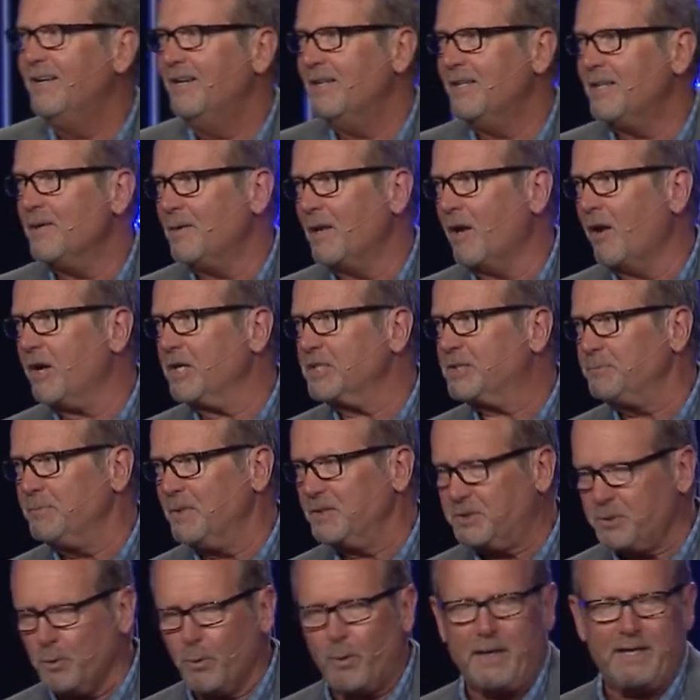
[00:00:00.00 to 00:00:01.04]
the large
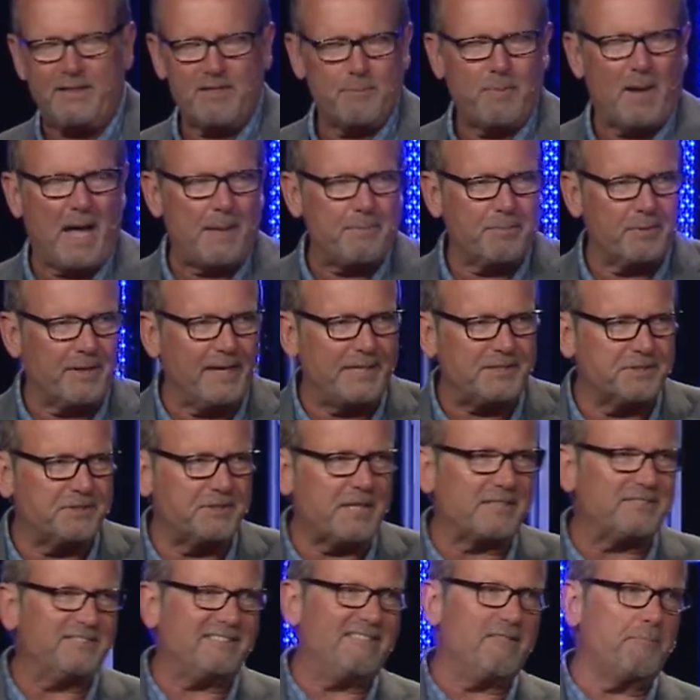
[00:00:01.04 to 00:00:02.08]
majority of the population
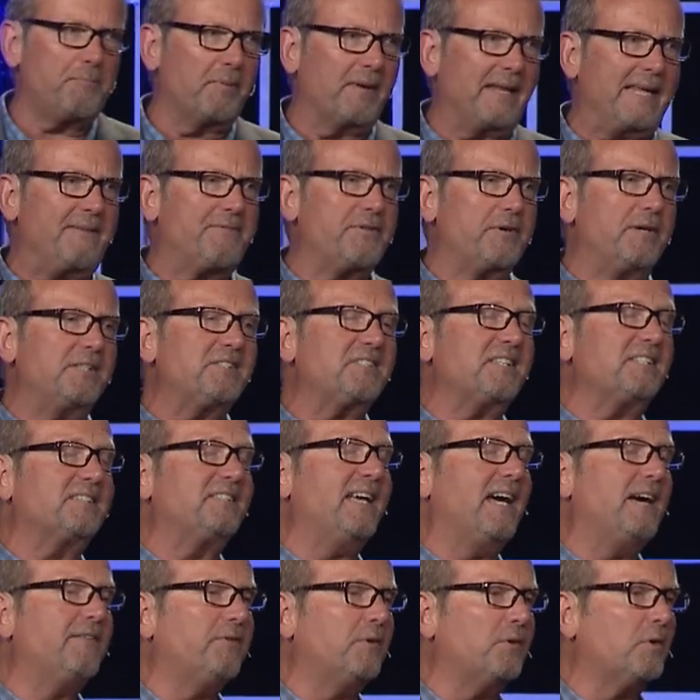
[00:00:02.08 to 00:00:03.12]
doesn't even believe there is a
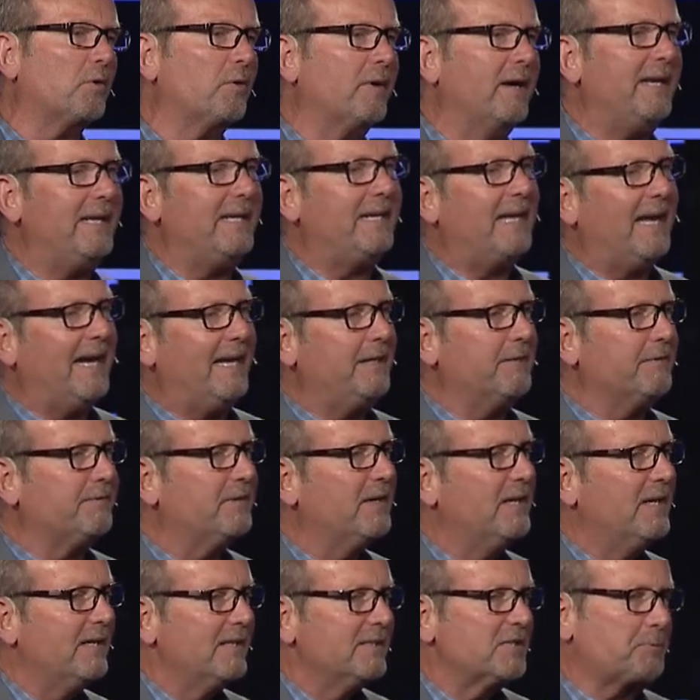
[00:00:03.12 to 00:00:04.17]
devil or any kind of
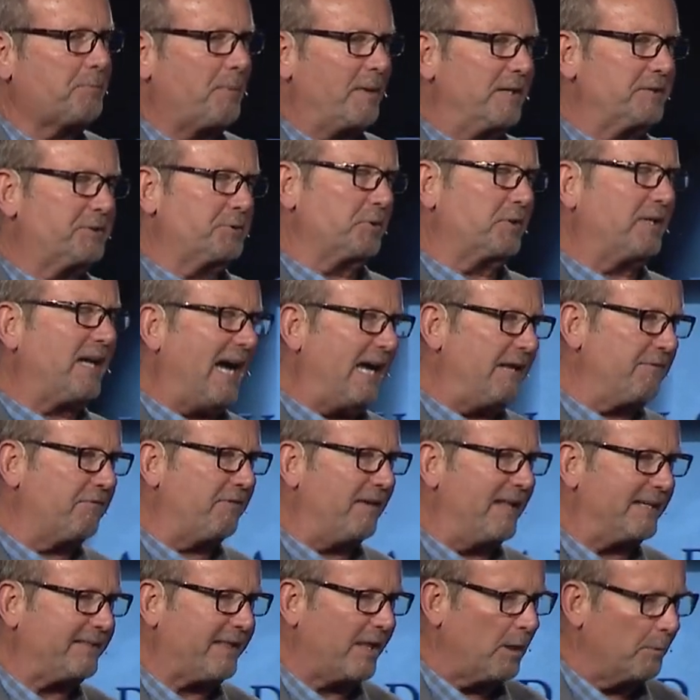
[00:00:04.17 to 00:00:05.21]
spiritual
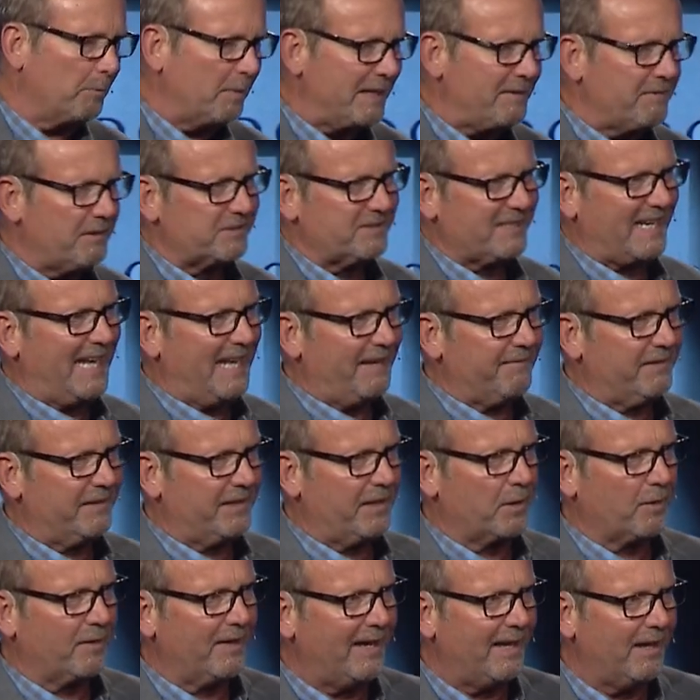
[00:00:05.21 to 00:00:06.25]
conflict. They don't believe there's a
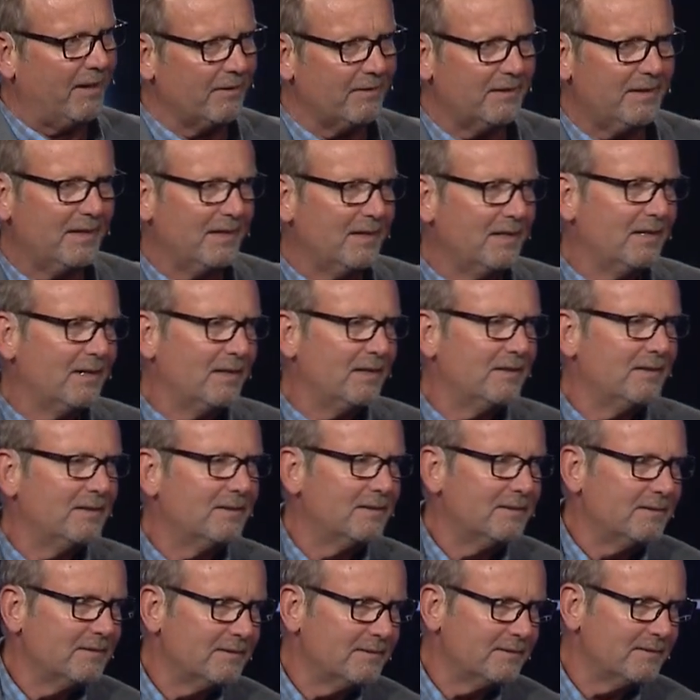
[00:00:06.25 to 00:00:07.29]
heaven or hell.
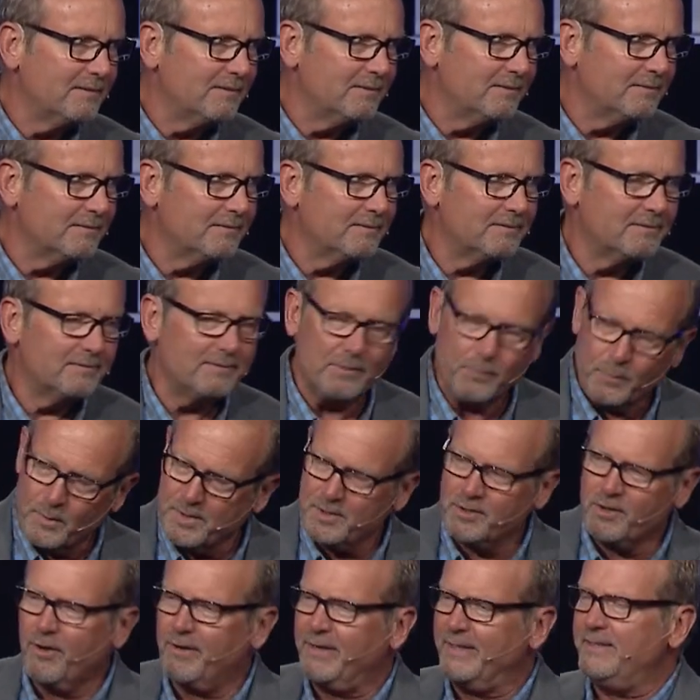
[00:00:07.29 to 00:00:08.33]
Well,
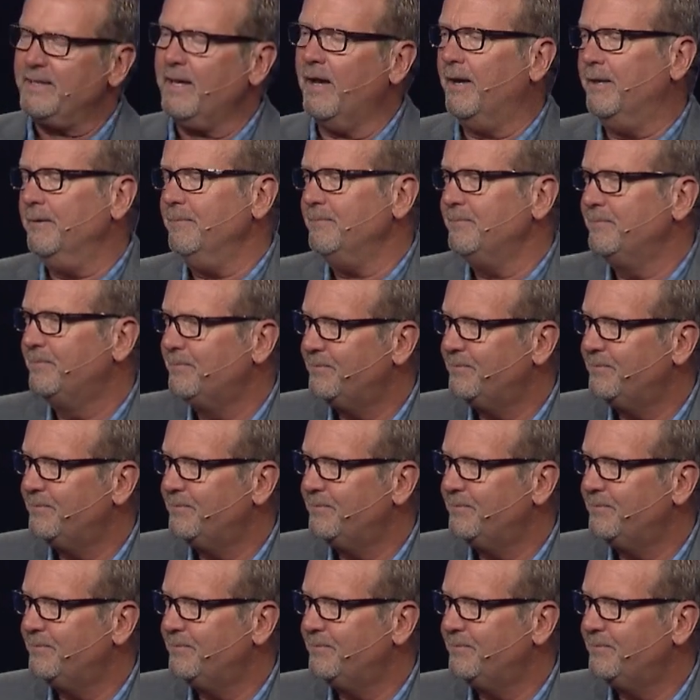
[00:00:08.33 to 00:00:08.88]
they're already done.